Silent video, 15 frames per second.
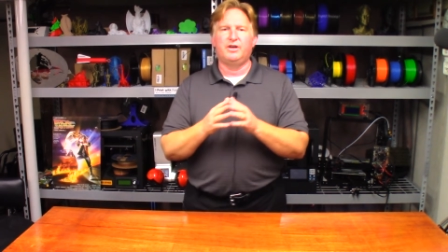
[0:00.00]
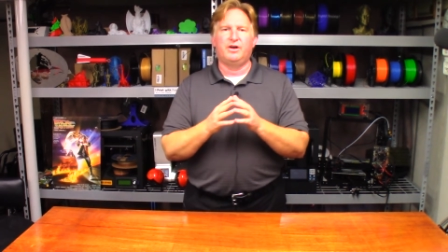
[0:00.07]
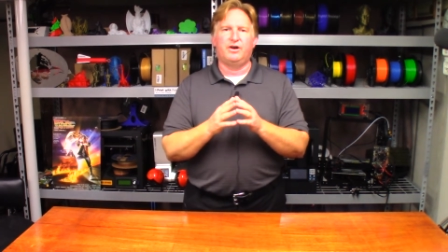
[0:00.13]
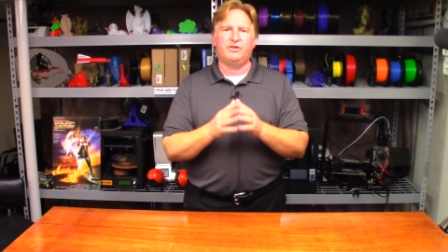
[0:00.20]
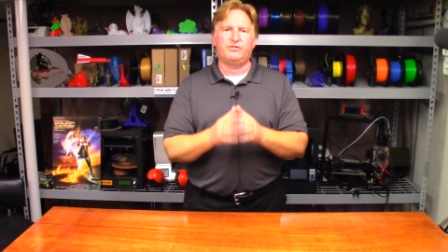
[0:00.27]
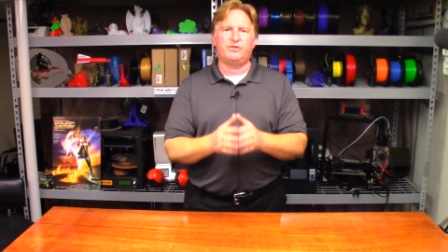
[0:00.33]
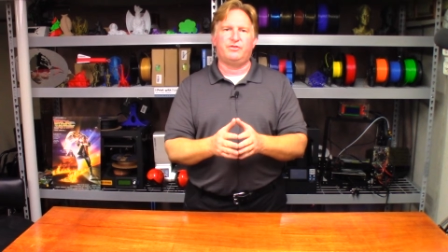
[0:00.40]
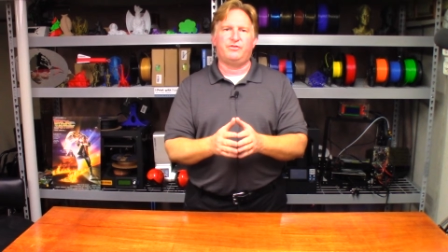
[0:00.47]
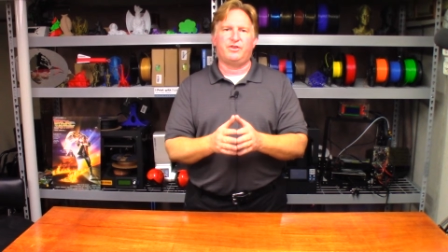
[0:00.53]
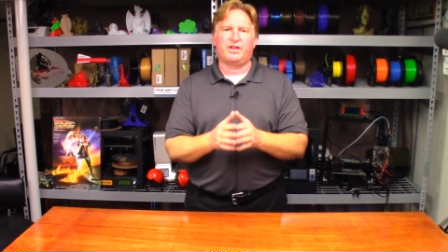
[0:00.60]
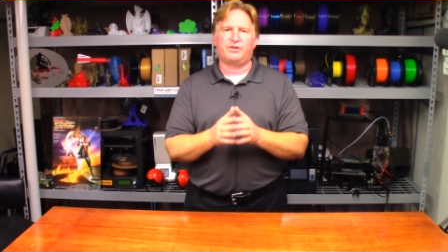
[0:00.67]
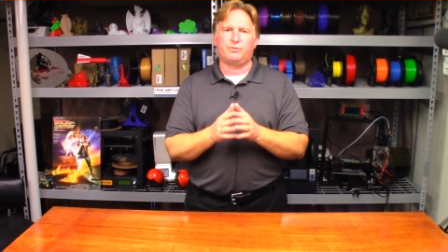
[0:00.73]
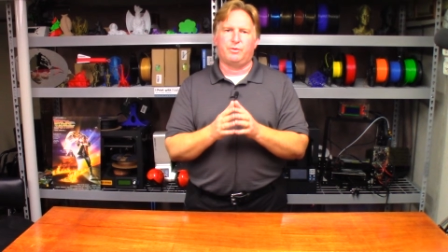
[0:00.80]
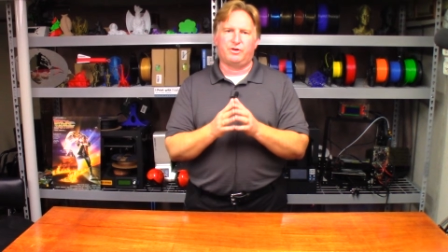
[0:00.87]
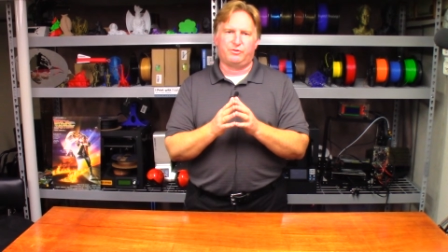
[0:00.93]
Also, if you'd like
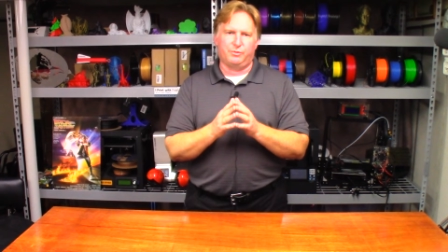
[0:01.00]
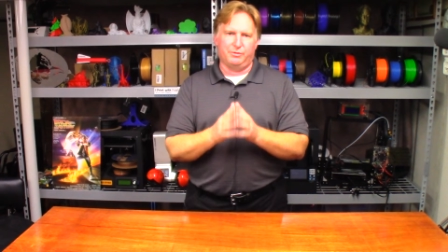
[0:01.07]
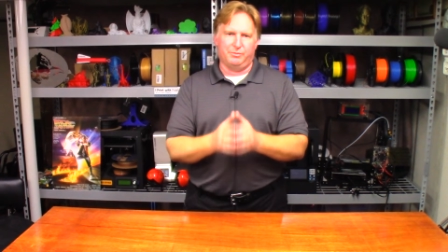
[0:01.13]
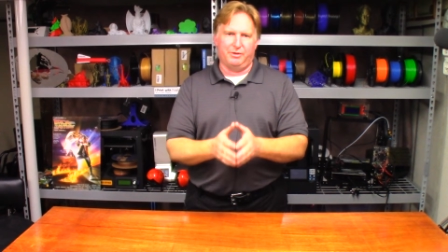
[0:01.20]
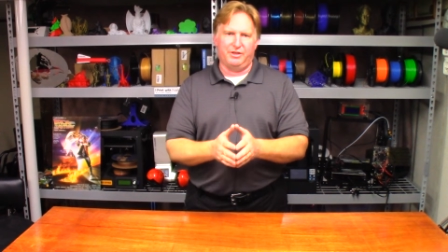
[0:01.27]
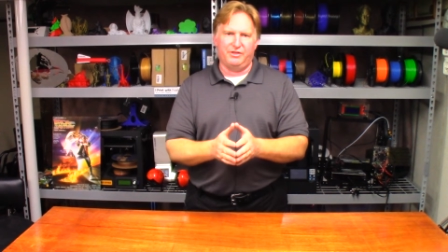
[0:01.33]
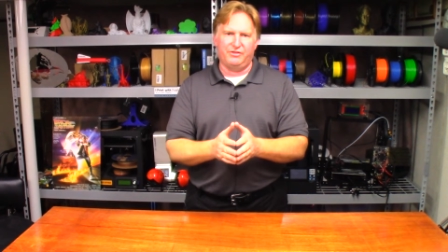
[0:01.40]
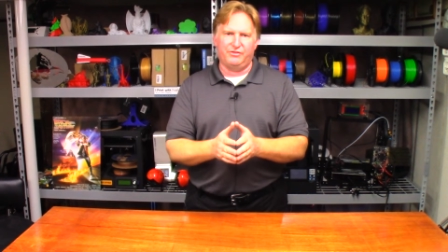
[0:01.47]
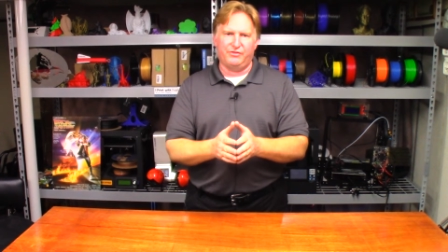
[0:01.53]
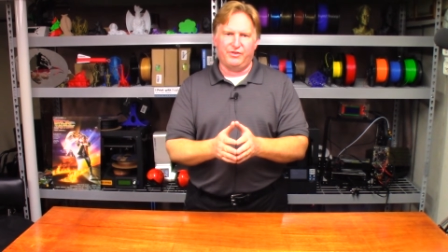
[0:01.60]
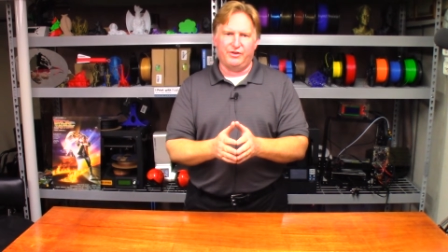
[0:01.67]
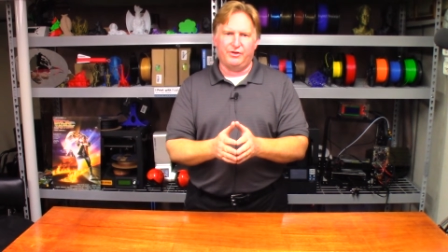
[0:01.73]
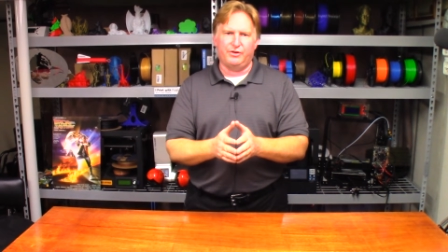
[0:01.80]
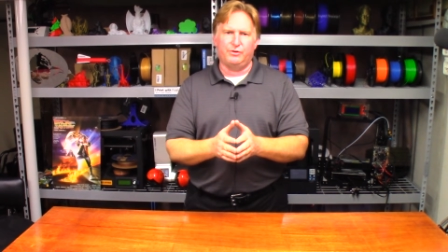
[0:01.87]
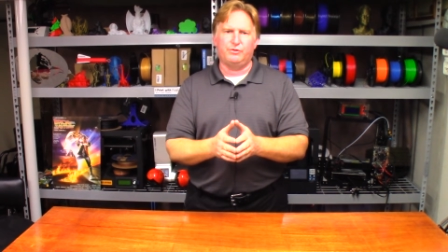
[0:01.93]
to watch one of my other
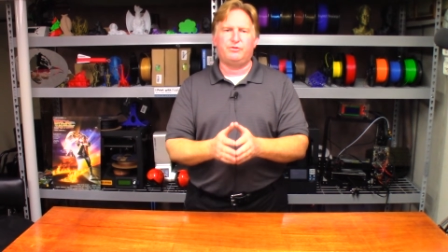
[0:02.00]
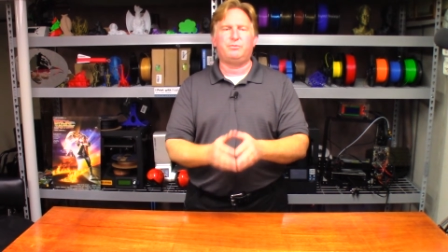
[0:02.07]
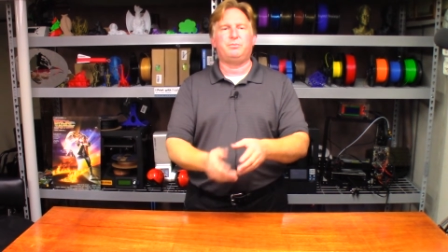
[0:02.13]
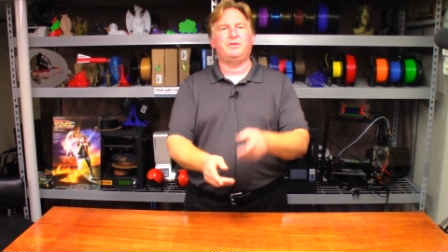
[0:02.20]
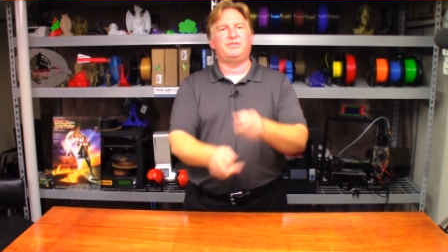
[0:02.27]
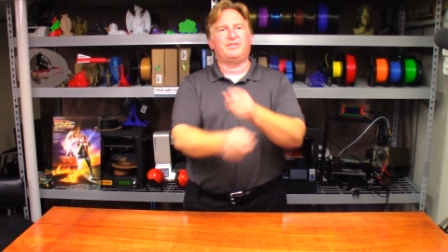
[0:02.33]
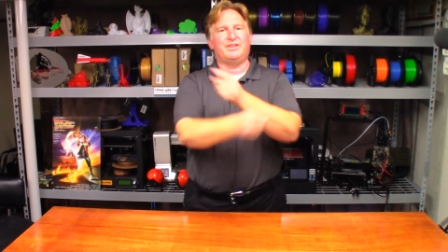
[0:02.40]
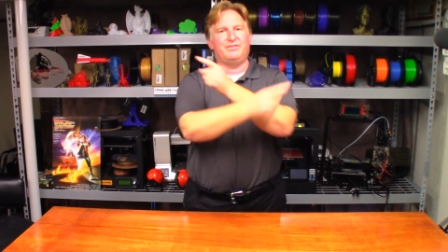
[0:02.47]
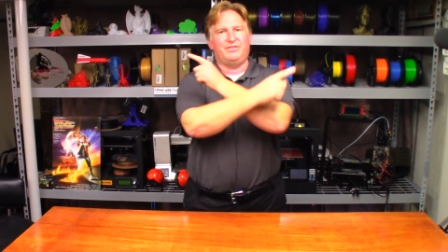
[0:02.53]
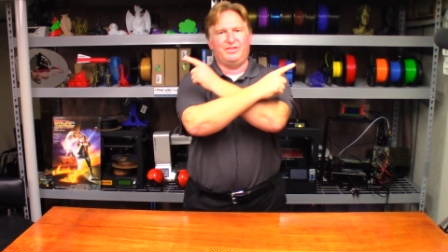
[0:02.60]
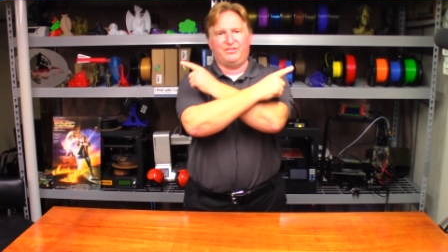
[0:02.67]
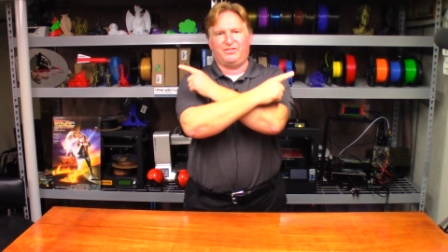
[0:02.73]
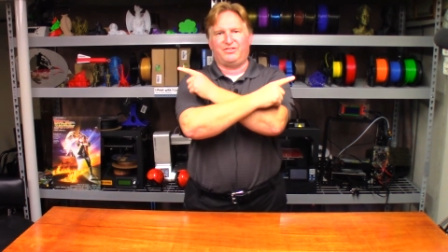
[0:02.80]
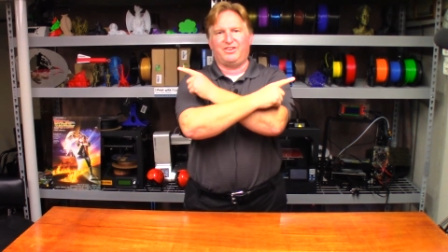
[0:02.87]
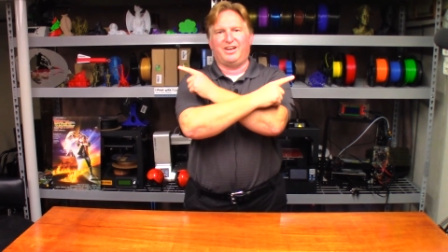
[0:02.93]
videos, please give these
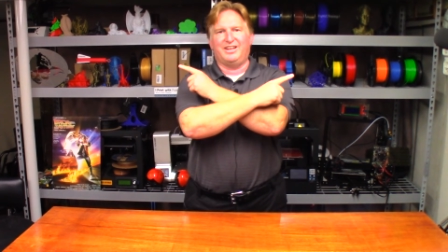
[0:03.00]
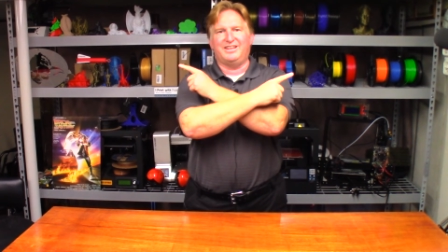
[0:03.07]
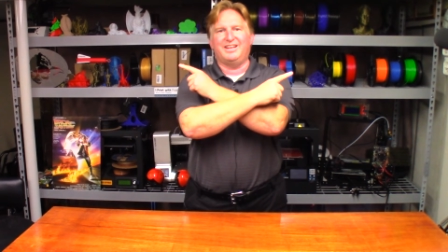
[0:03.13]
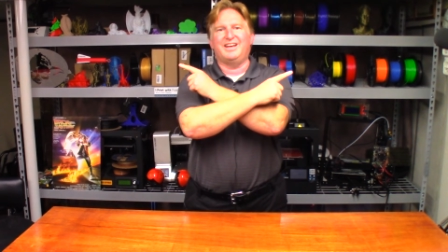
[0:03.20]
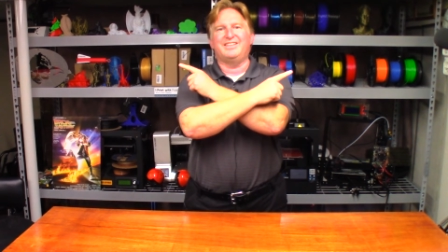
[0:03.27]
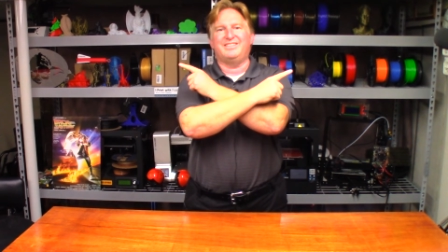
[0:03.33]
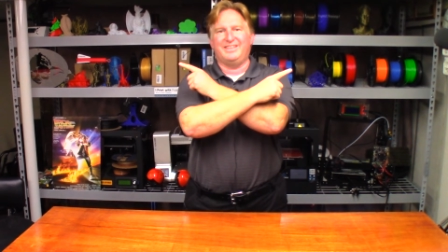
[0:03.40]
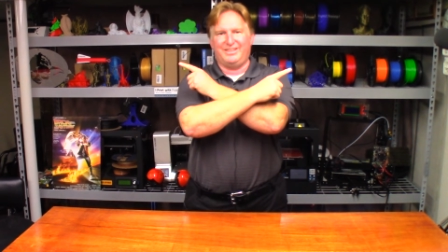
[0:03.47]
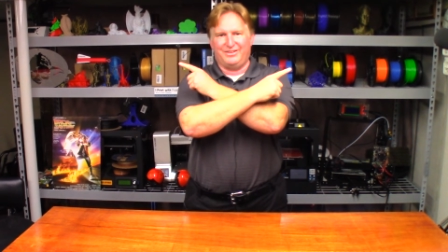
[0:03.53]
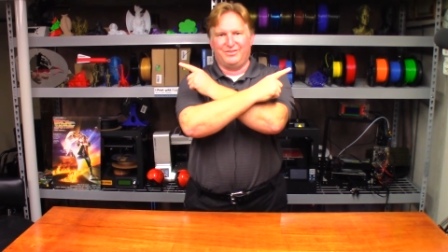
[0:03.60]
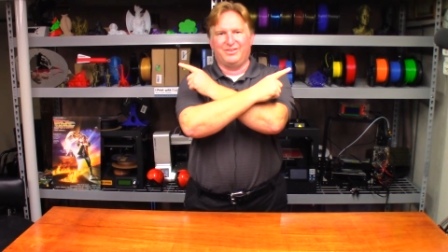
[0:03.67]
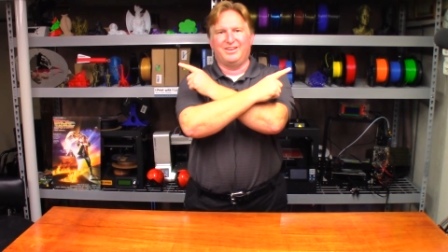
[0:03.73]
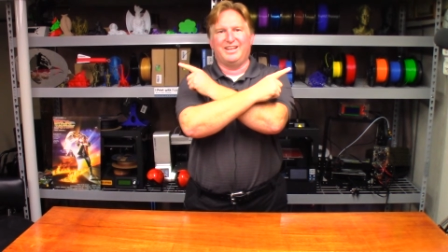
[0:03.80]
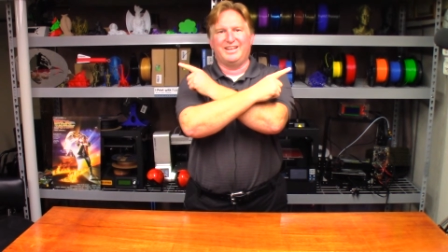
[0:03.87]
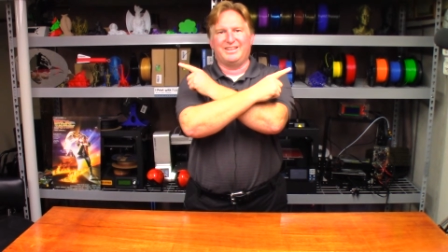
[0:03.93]
a shot. I think you're going
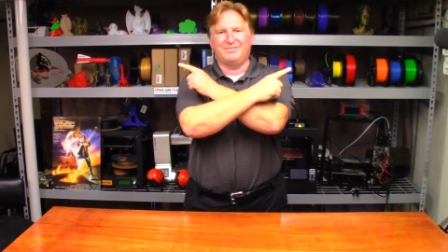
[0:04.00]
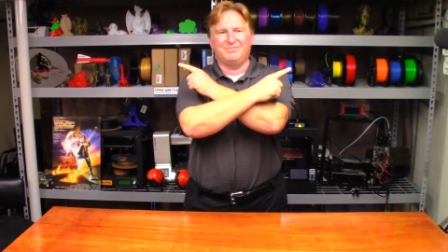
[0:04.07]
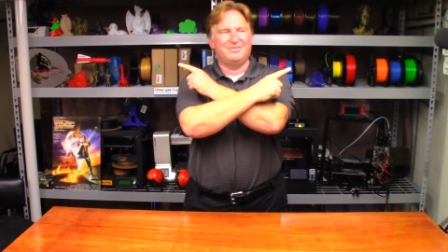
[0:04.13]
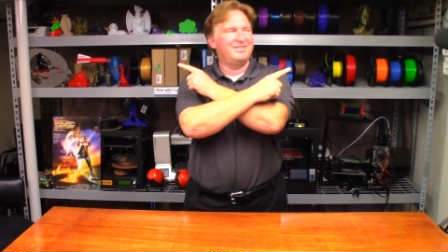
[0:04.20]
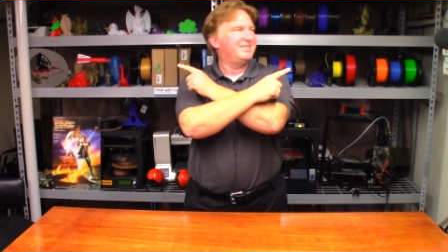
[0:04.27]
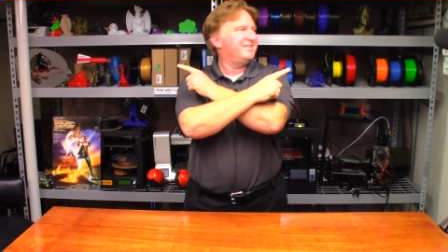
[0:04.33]
to like them.